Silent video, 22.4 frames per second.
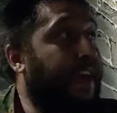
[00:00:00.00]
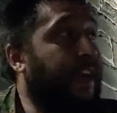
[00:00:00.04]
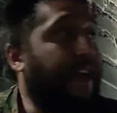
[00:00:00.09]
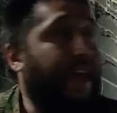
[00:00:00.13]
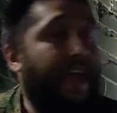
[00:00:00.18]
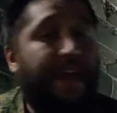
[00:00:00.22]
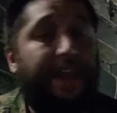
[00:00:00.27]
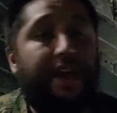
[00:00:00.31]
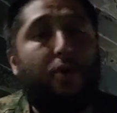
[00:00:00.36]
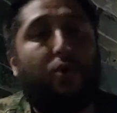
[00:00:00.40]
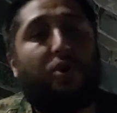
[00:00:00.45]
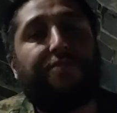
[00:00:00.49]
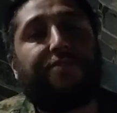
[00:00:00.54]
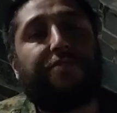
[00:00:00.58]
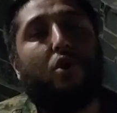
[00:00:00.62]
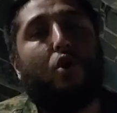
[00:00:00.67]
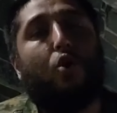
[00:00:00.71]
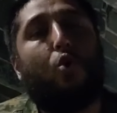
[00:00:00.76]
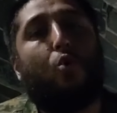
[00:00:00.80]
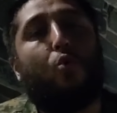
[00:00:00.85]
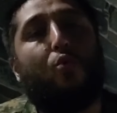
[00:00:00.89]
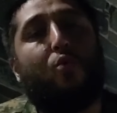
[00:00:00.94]
And it was
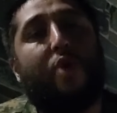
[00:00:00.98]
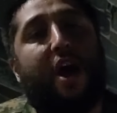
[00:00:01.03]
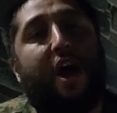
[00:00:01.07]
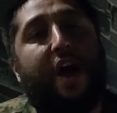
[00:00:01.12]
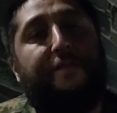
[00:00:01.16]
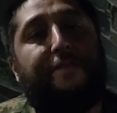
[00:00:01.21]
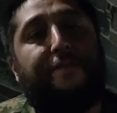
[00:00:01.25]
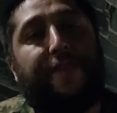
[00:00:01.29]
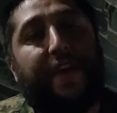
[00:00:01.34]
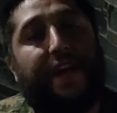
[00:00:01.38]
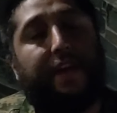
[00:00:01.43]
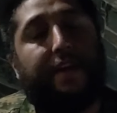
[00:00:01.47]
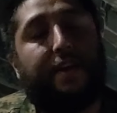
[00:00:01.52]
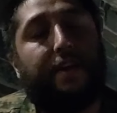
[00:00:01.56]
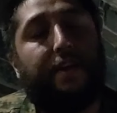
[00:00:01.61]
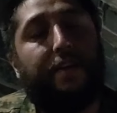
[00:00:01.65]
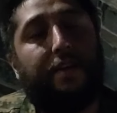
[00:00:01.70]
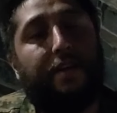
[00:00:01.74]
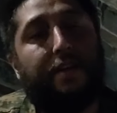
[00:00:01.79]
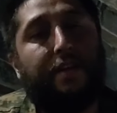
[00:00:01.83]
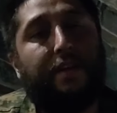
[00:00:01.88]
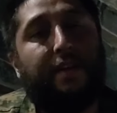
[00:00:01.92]
a horrific
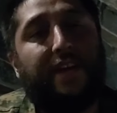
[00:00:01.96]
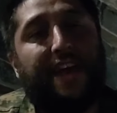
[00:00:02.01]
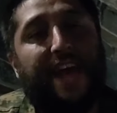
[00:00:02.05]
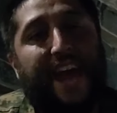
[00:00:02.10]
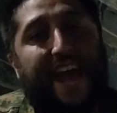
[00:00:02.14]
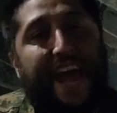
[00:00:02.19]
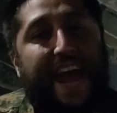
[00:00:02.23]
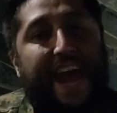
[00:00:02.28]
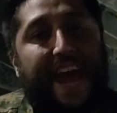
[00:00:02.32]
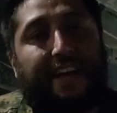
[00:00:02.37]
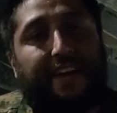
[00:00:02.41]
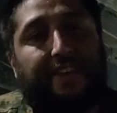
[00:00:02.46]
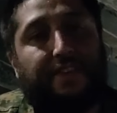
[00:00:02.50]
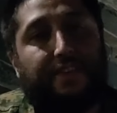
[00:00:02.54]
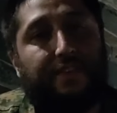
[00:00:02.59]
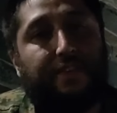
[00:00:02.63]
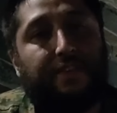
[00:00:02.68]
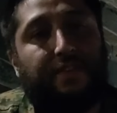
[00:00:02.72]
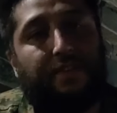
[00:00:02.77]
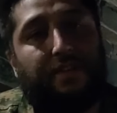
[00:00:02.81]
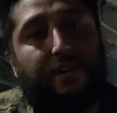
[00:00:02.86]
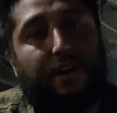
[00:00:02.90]
act
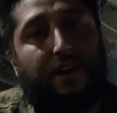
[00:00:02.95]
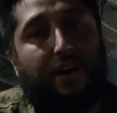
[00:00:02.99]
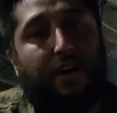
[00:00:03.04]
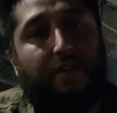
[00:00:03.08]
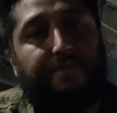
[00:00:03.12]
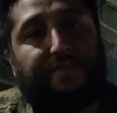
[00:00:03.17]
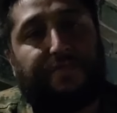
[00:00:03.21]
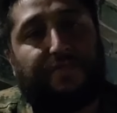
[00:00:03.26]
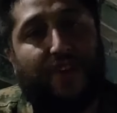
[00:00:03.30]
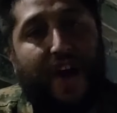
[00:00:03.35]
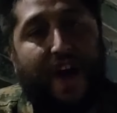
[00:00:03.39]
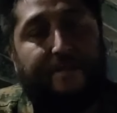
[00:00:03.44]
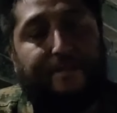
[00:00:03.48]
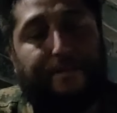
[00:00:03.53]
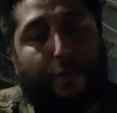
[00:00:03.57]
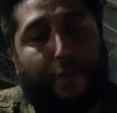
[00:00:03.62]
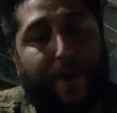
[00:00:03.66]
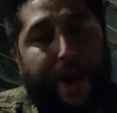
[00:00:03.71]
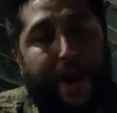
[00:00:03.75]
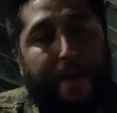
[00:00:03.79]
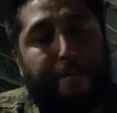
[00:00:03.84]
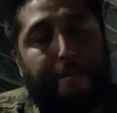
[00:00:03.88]
of
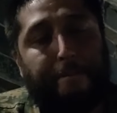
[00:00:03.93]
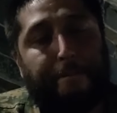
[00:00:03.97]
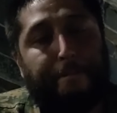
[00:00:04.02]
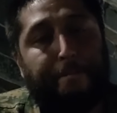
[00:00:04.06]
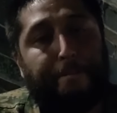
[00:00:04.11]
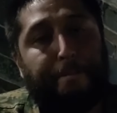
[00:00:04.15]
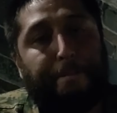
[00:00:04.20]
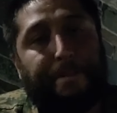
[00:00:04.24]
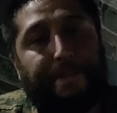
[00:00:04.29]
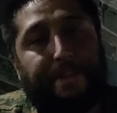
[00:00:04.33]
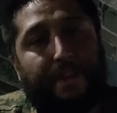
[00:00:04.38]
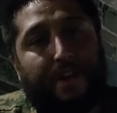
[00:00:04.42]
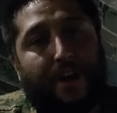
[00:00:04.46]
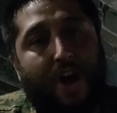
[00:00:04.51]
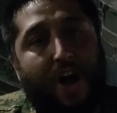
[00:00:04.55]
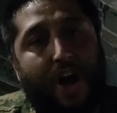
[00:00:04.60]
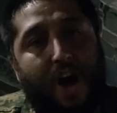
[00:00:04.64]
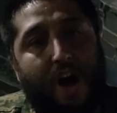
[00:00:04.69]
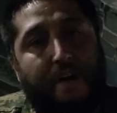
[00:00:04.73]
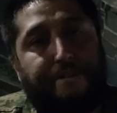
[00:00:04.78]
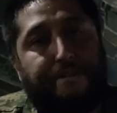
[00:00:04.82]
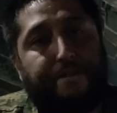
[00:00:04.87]
suffering
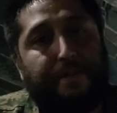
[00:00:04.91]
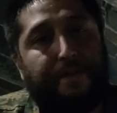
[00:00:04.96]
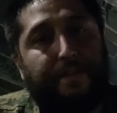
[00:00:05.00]
of